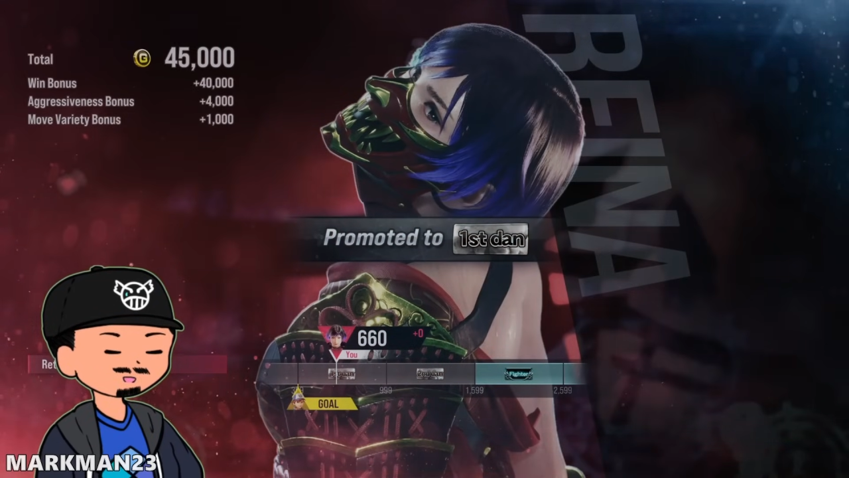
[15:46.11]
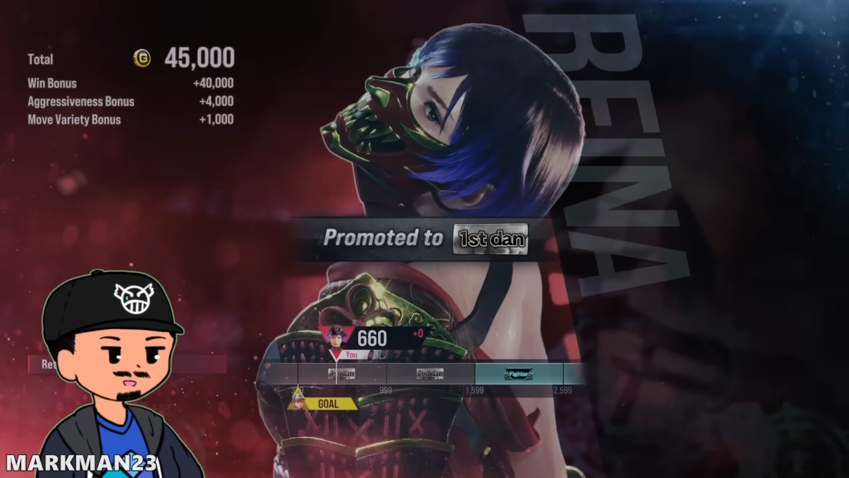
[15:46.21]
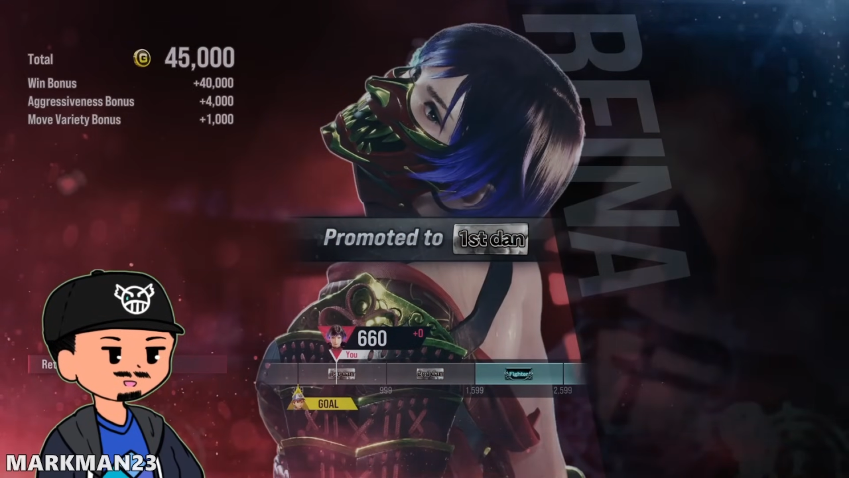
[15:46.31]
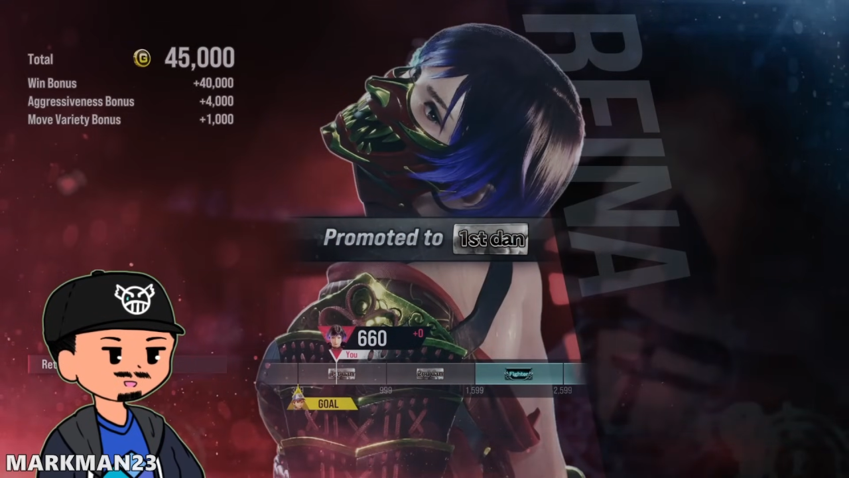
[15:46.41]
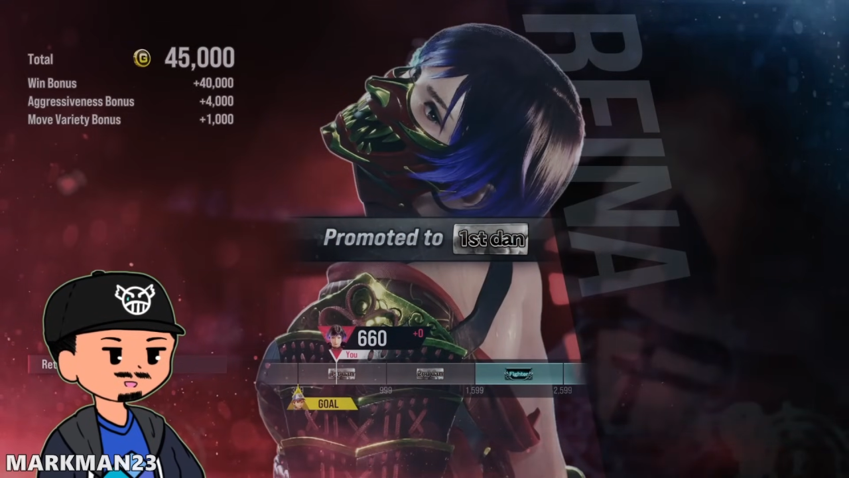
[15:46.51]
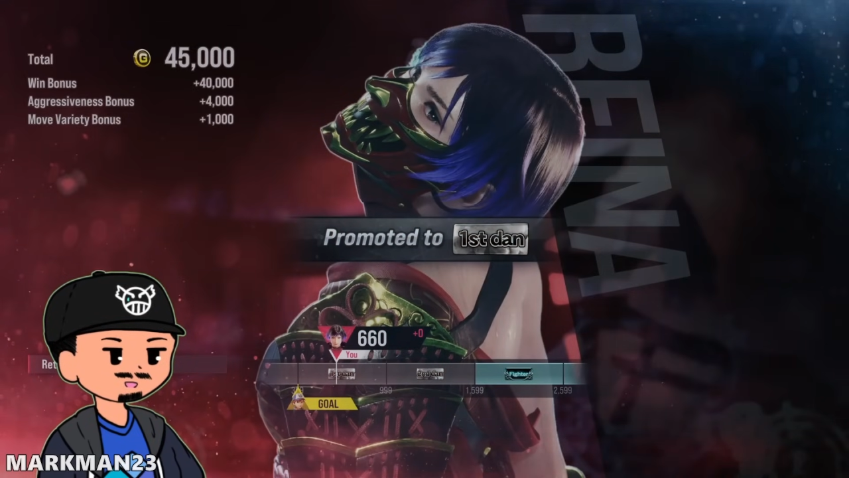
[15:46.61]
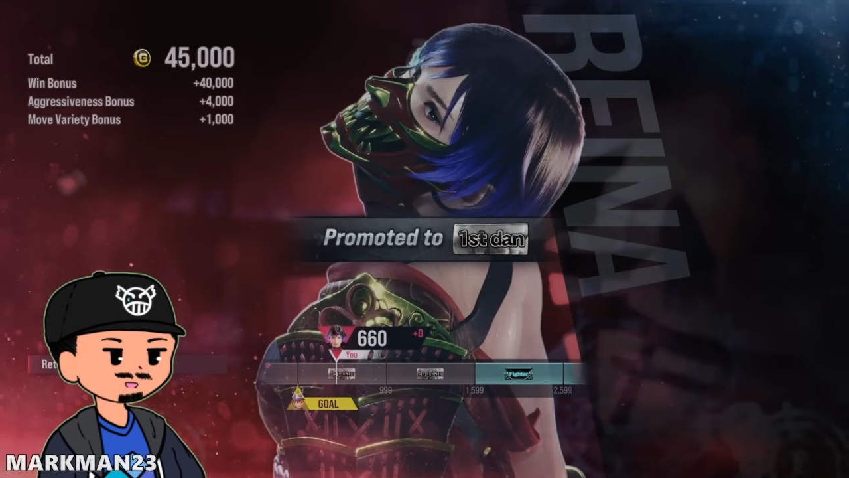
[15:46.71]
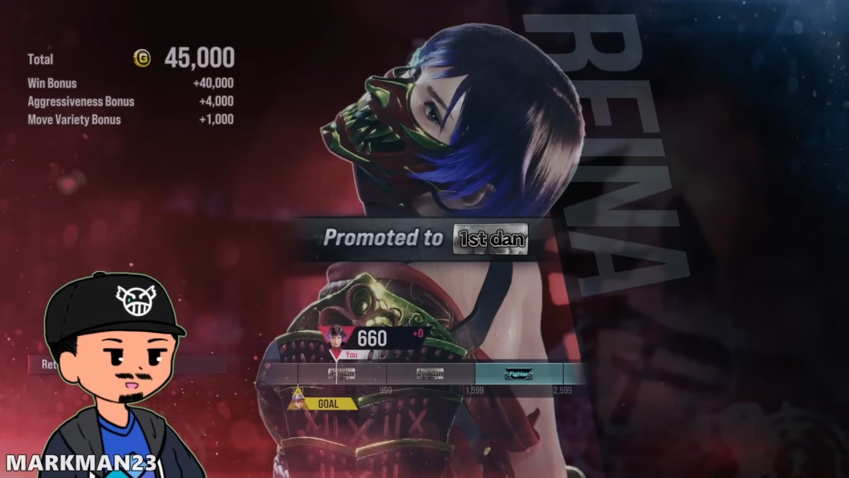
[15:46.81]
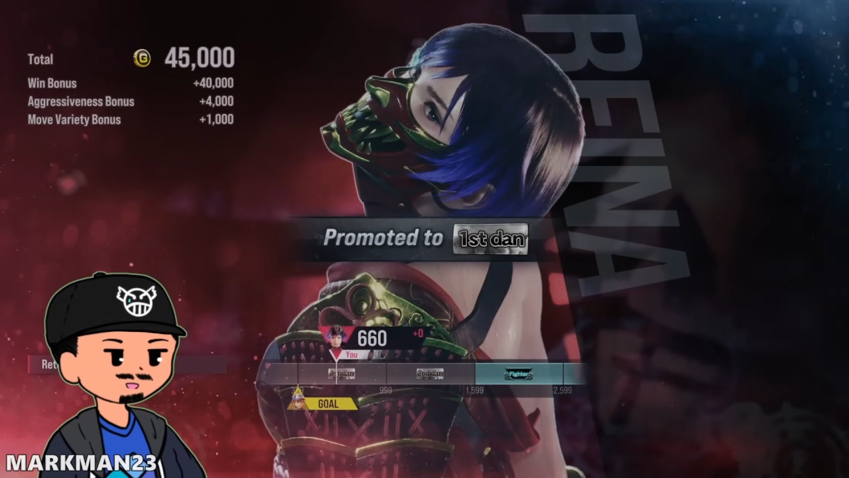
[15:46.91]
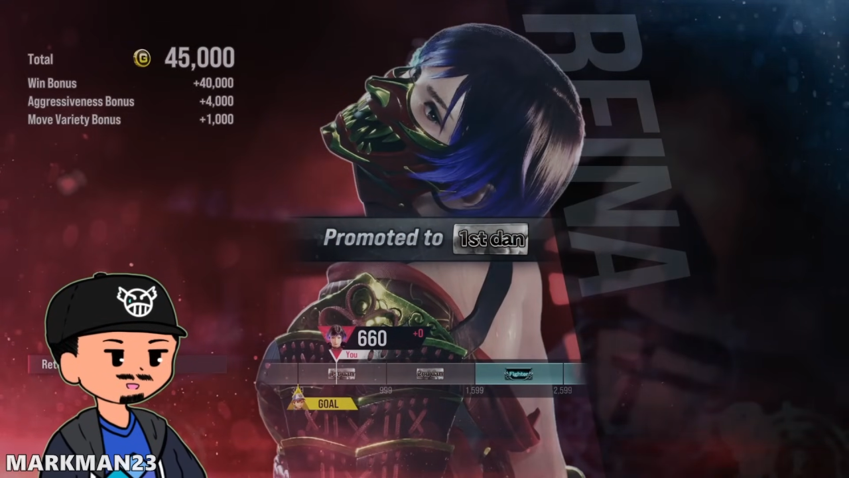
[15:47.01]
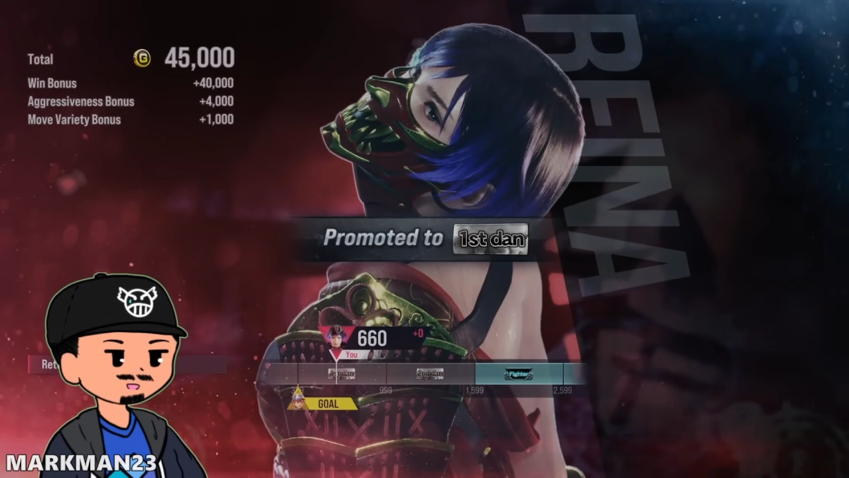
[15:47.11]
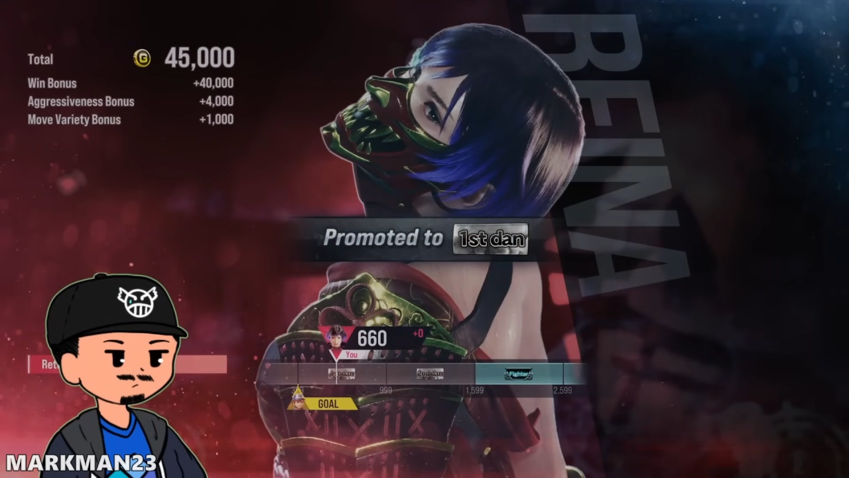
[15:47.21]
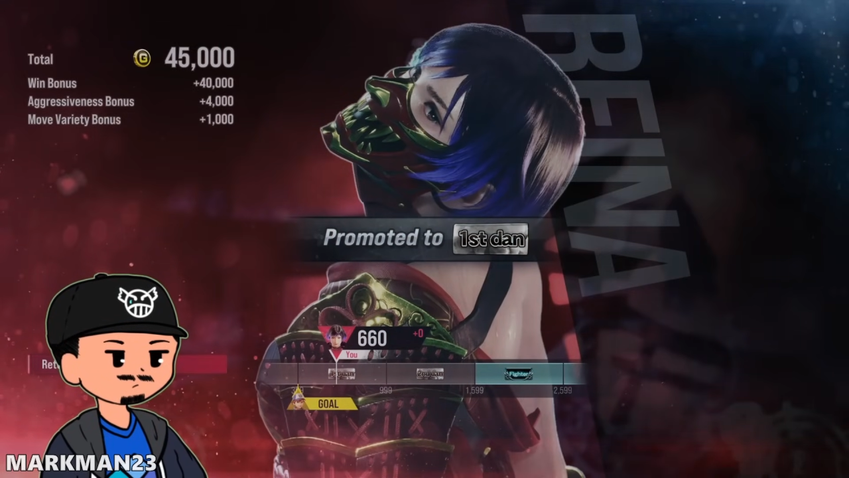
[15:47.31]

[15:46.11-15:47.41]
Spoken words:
are a number of